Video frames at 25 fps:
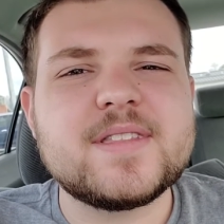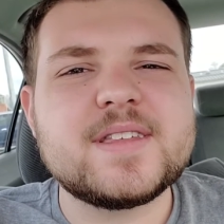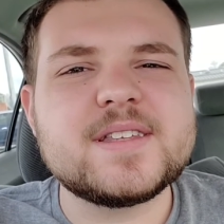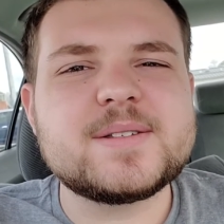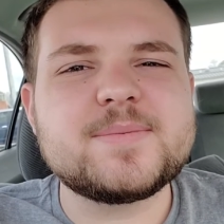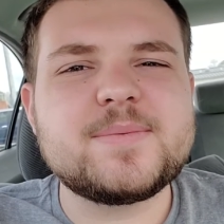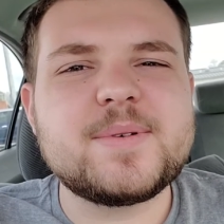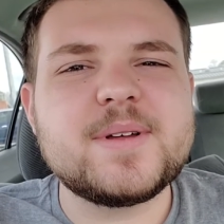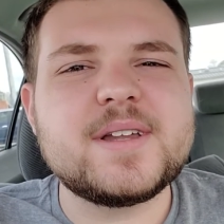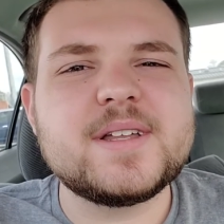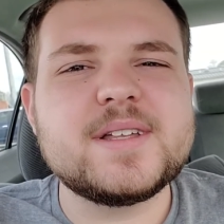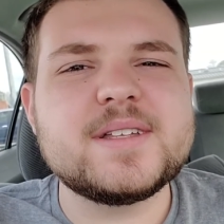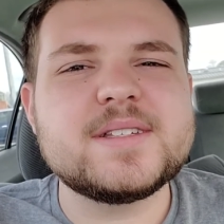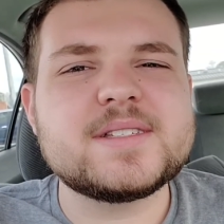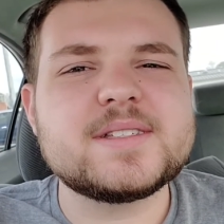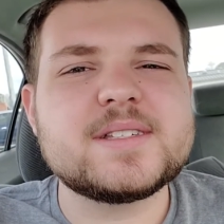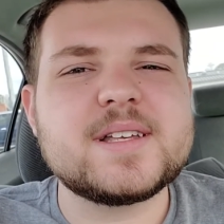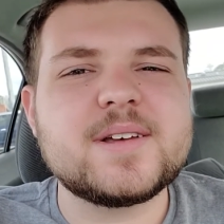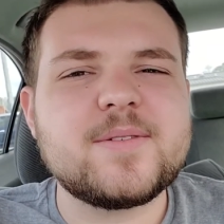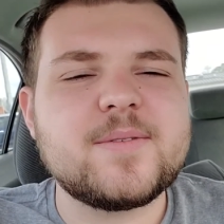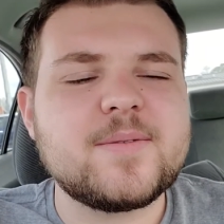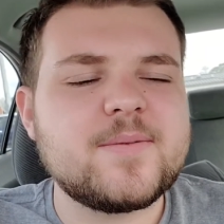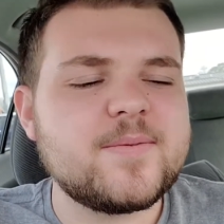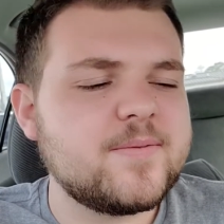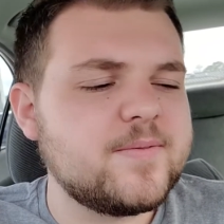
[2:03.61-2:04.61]
This pen is
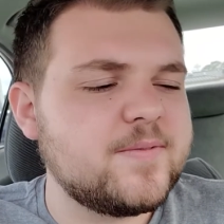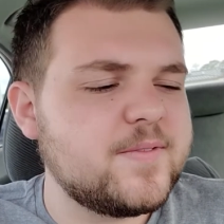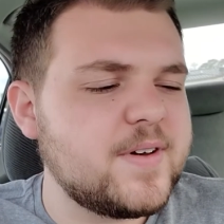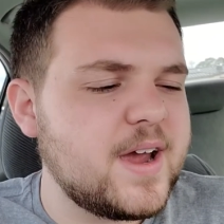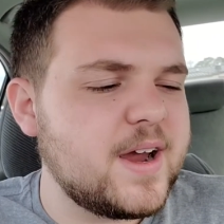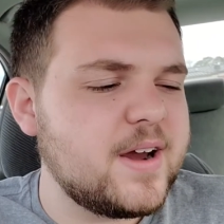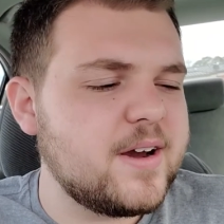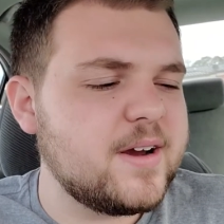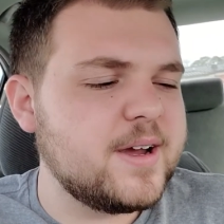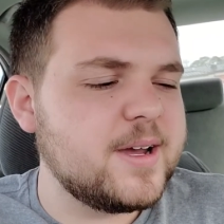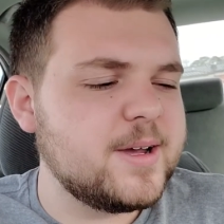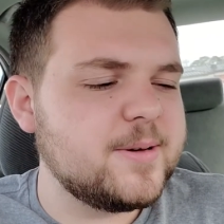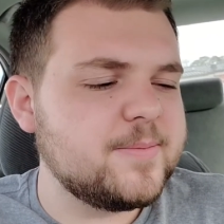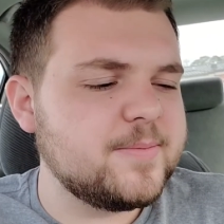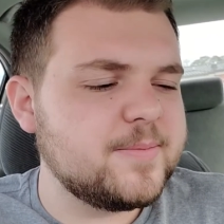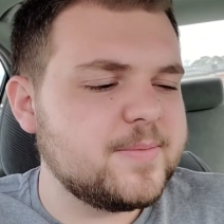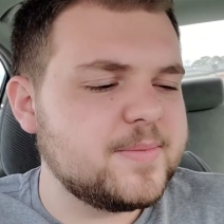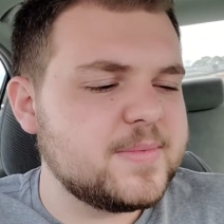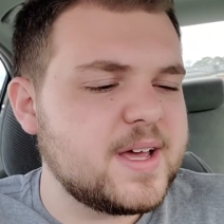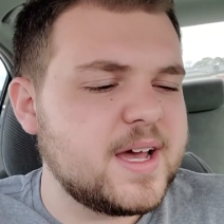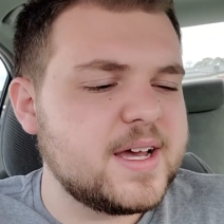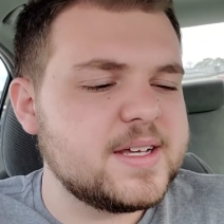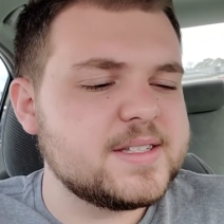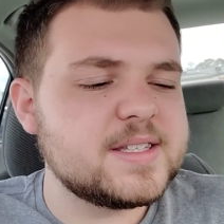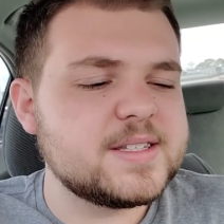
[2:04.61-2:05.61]
very
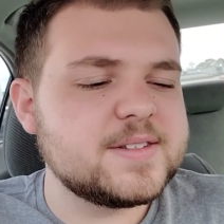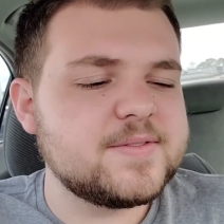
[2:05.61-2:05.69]
nice.